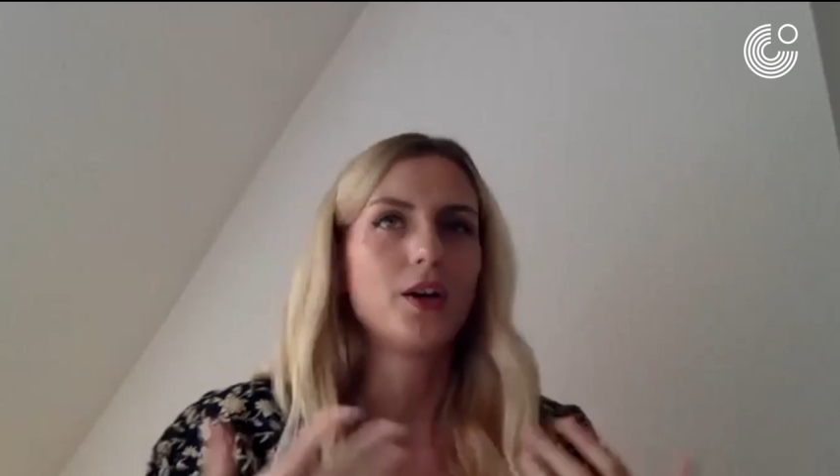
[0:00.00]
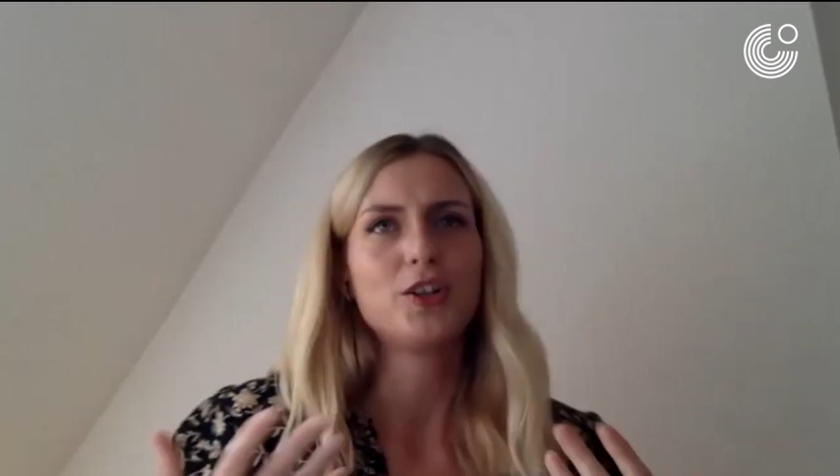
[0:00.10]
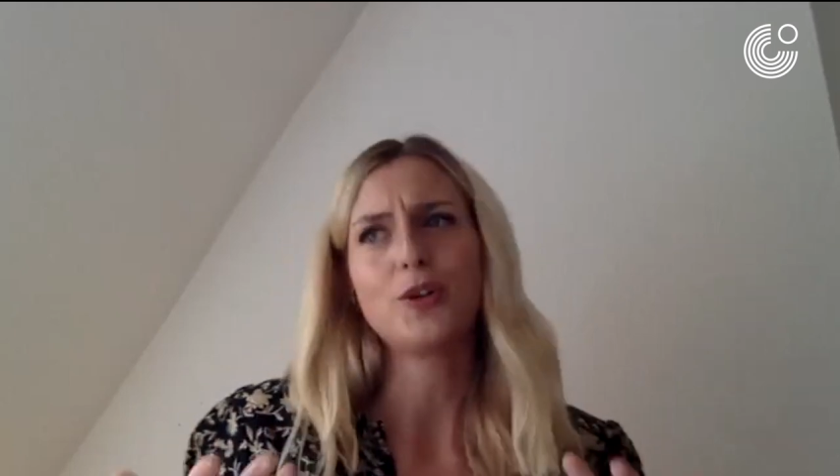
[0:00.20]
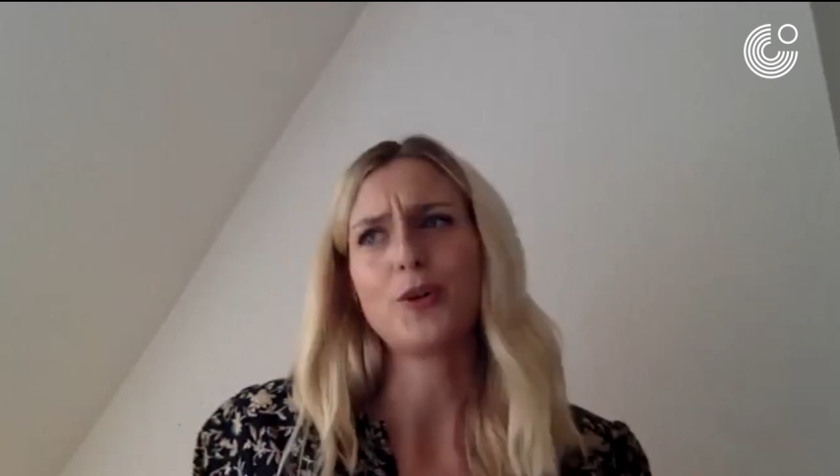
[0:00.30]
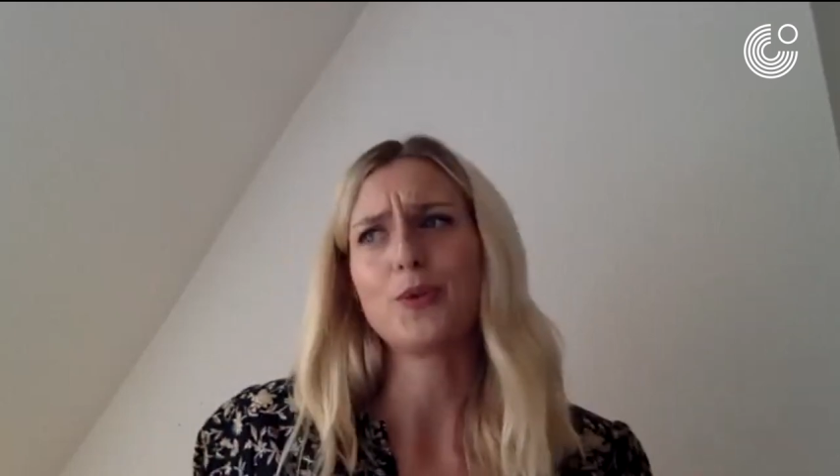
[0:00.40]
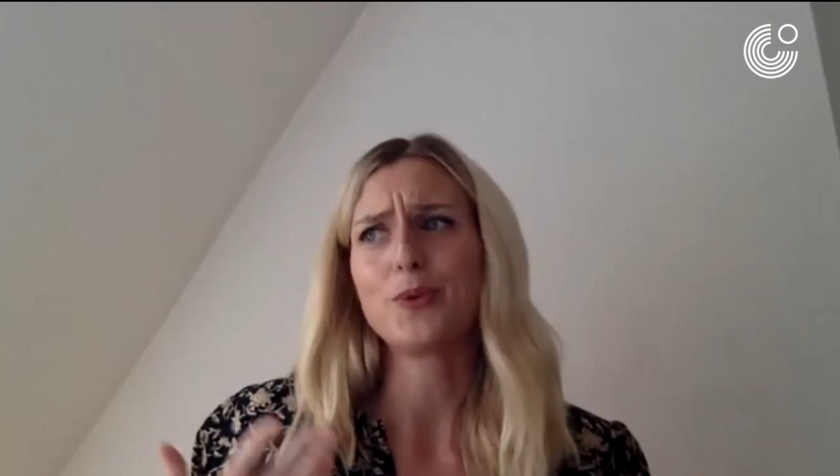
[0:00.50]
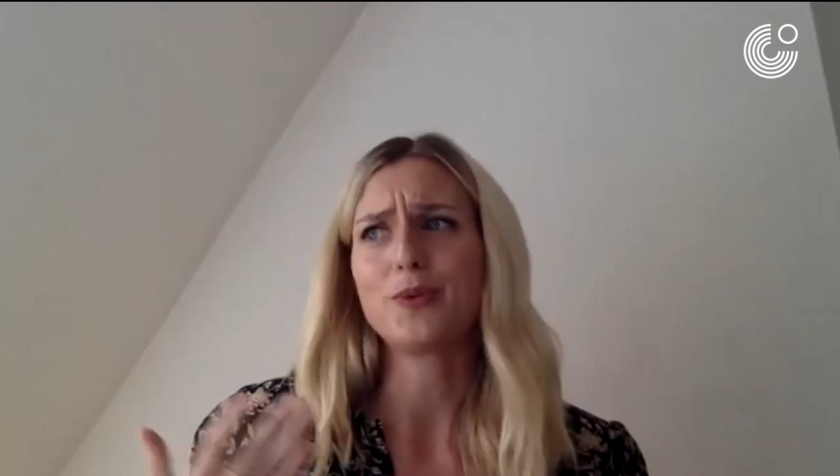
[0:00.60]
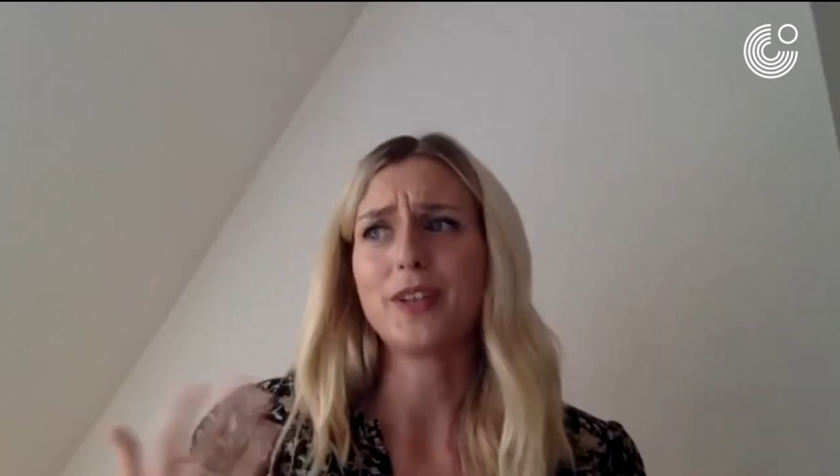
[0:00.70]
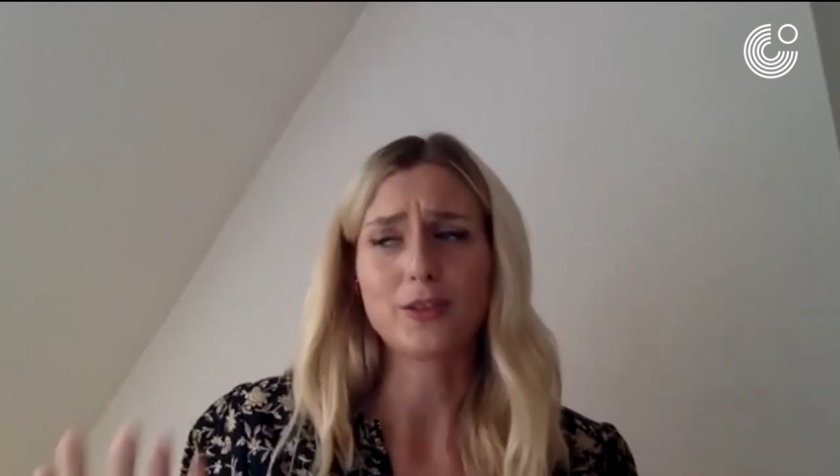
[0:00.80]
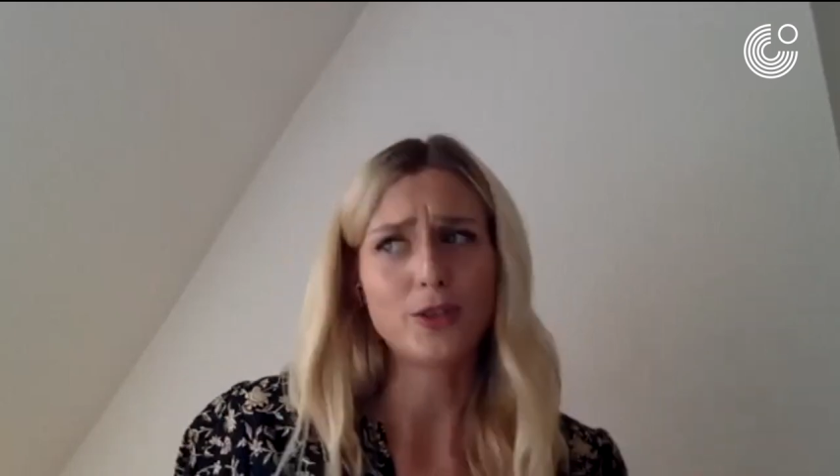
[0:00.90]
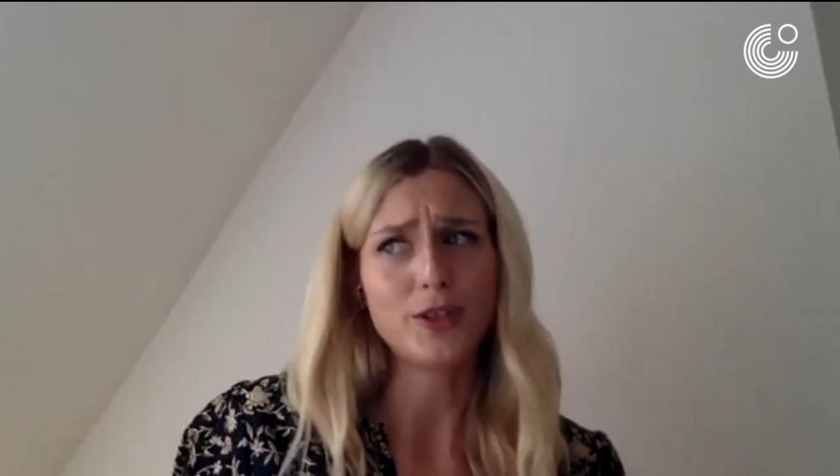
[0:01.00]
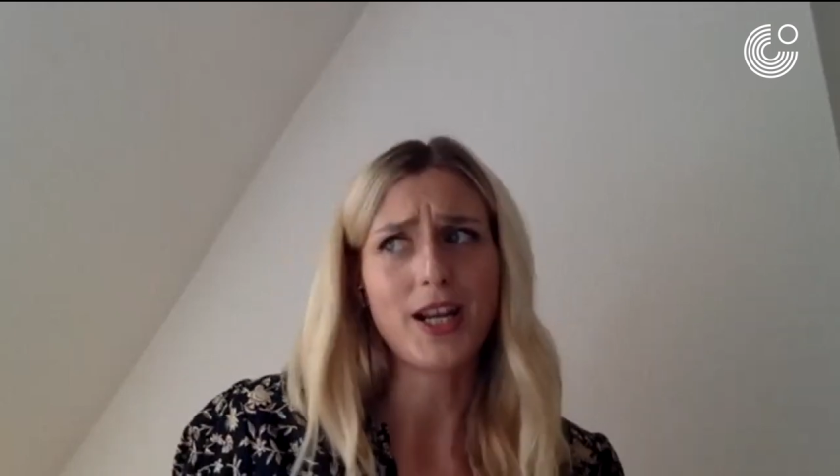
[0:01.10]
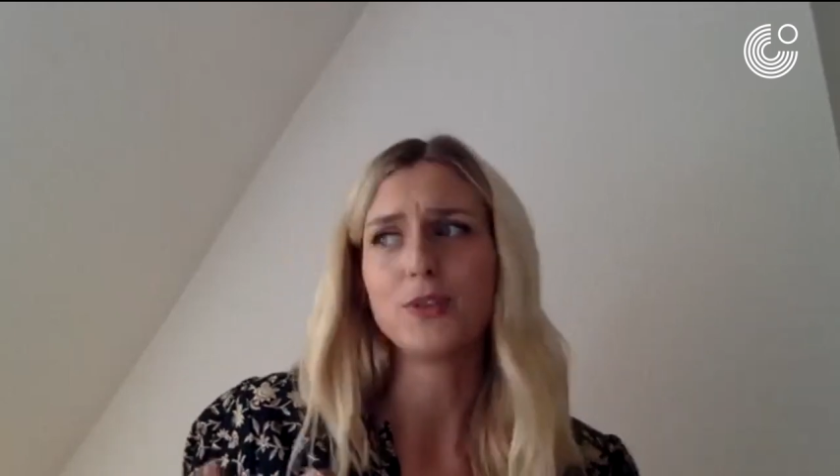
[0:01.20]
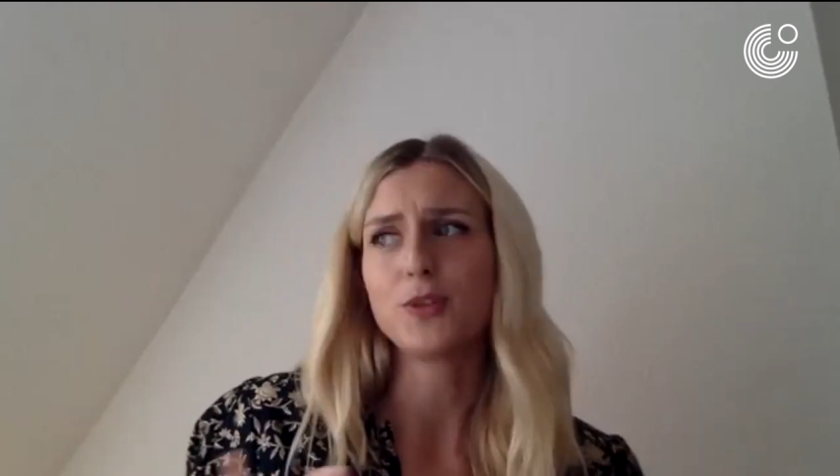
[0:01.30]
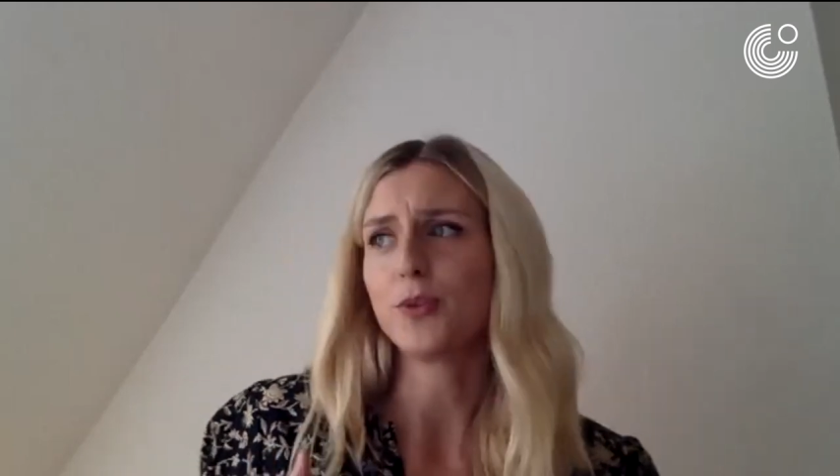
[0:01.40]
like the neighbors